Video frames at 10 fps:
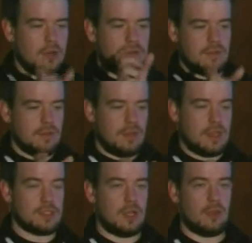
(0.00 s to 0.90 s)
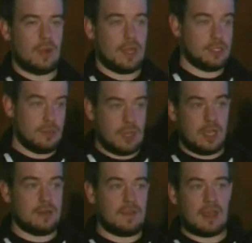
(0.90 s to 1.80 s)
you need to do this. Otherwise, you
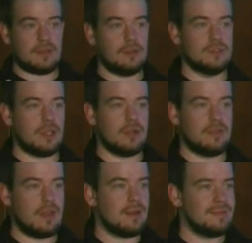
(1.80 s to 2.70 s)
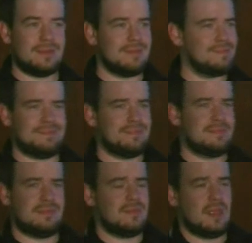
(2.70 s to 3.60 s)
could get attacked and lose all your data. The,
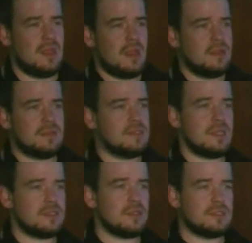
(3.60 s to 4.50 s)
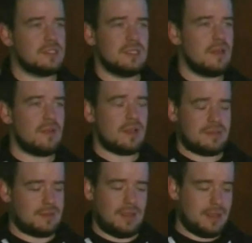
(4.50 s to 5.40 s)
the CSOs, the C level
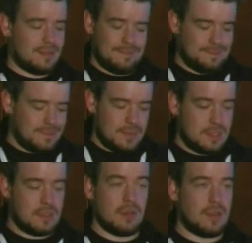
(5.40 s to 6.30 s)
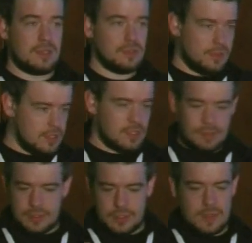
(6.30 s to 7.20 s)
guys are like, okay, so this
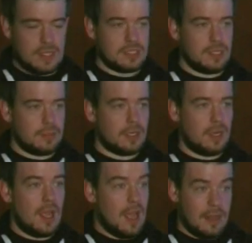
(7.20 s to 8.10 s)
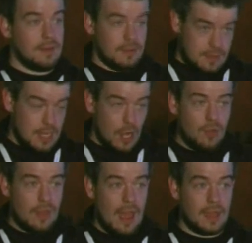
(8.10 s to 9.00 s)
number's supposed to be this number. And they
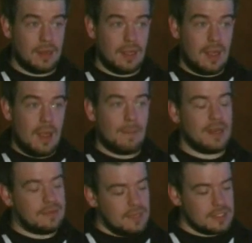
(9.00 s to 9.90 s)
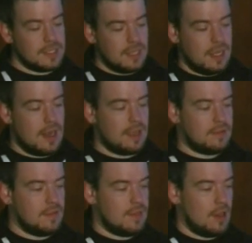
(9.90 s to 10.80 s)
know that but it doesn't
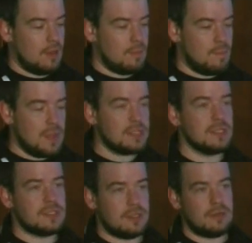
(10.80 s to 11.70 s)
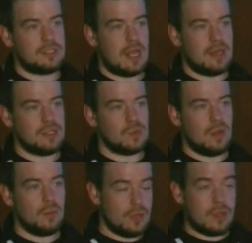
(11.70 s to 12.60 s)
connect to their business understanding as
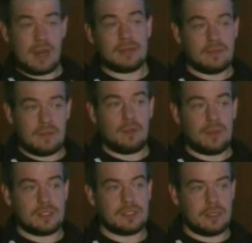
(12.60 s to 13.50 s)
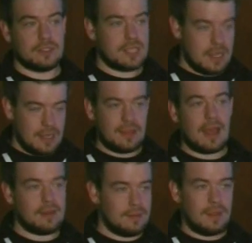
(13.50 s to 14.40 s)
well. And when you connect it to their business understanding,
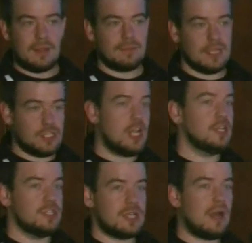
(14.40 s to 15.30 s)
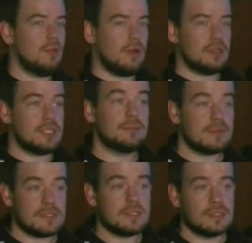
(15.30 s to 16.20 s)
that it changes how their
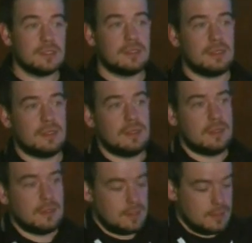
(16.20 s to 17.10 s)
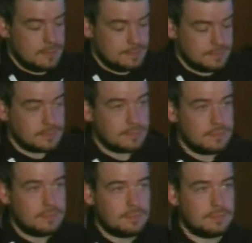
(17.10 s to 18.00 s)
acceptance is. So you're to
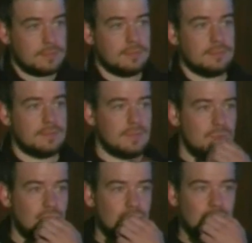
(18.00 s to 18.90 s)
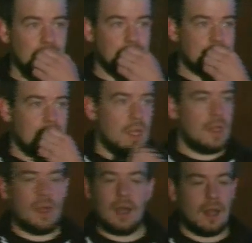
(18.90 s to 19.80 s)
them video.
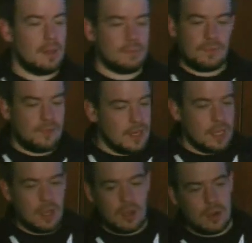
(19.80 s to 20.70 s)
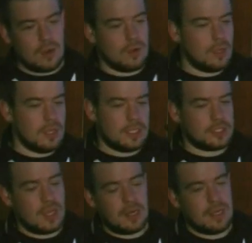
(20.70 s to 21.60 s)
Uh, video,
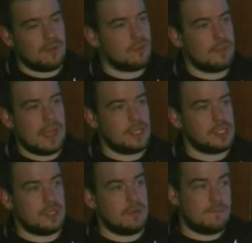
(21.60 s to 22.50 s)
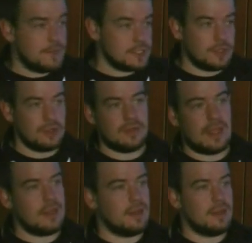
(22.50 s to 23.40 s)
electronic information, physical
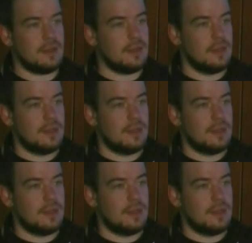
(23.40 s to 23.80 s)
data,